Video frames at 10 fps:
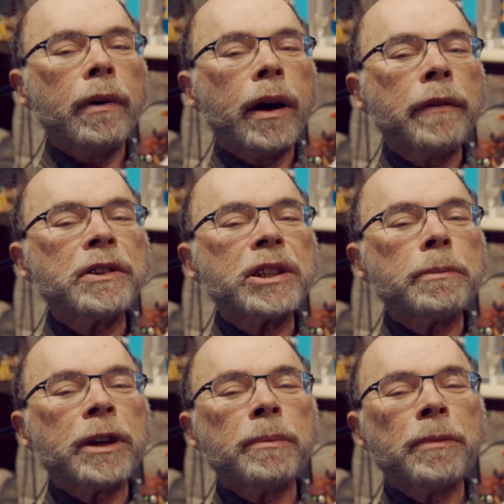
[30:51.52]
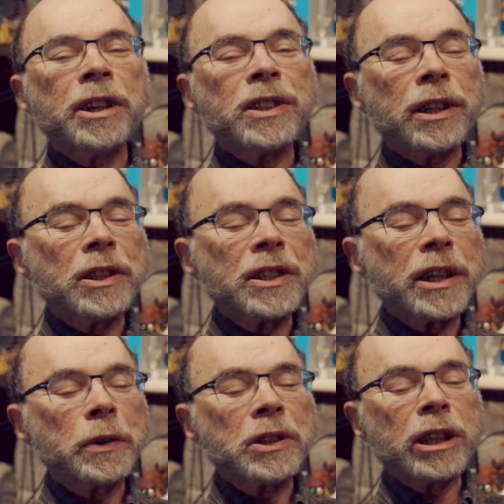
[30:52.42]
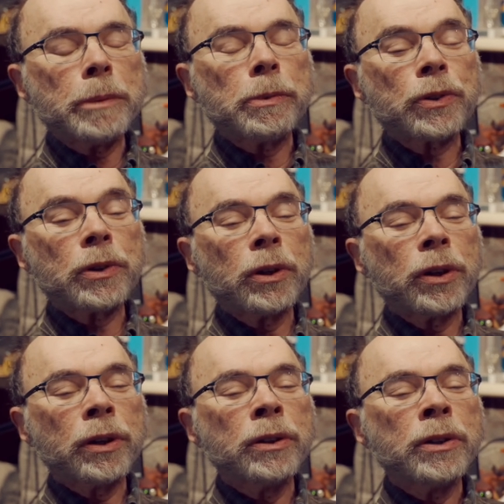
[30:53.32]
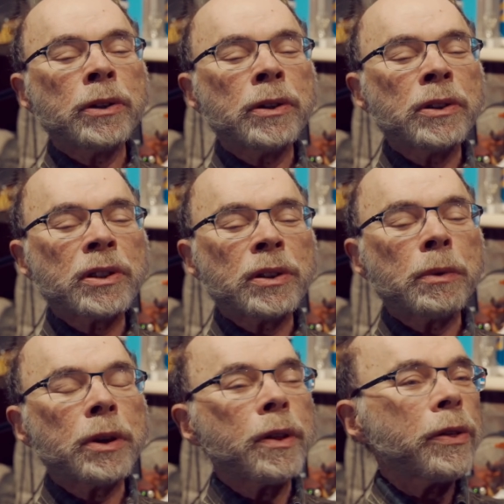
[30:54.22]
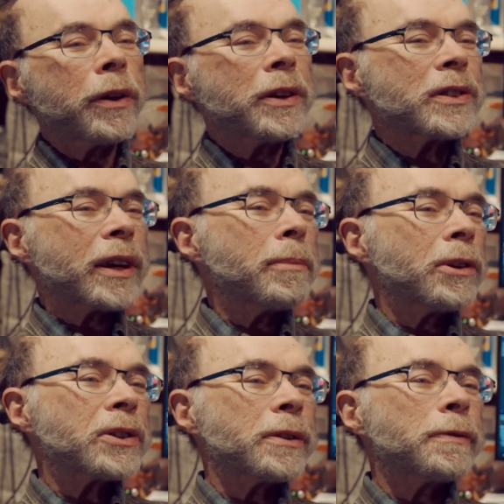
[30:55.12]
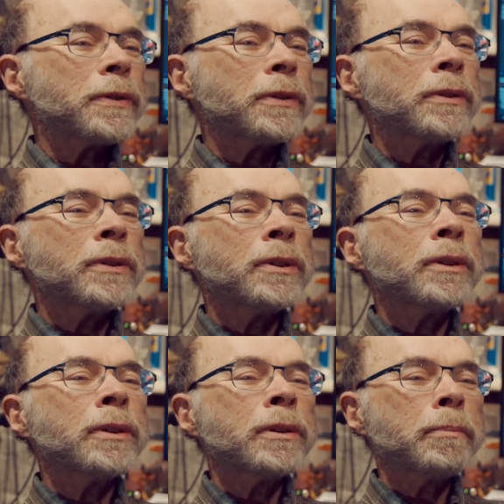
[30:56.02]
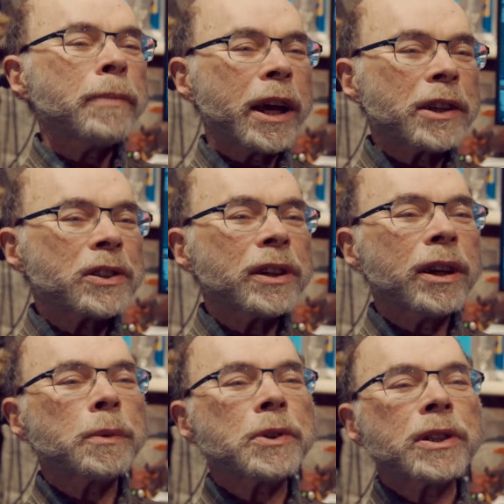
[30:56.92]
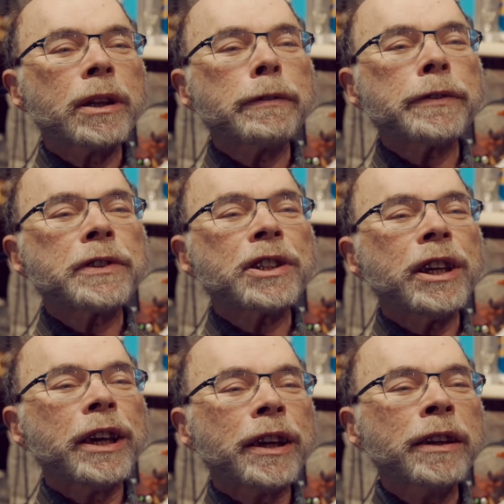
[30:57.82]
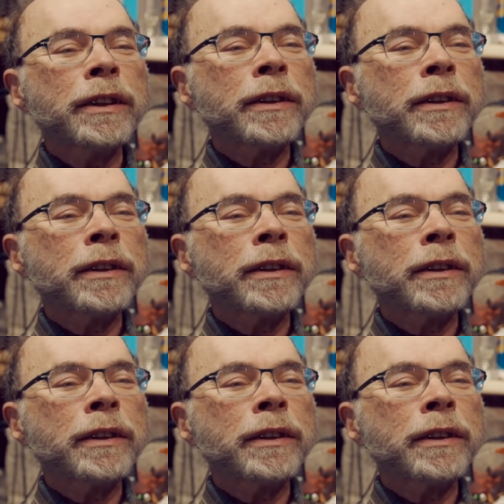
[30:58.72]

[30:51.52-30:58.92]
Obviously, my son is now a ski patroller, so one of the things I must have passed on was a love of skiing.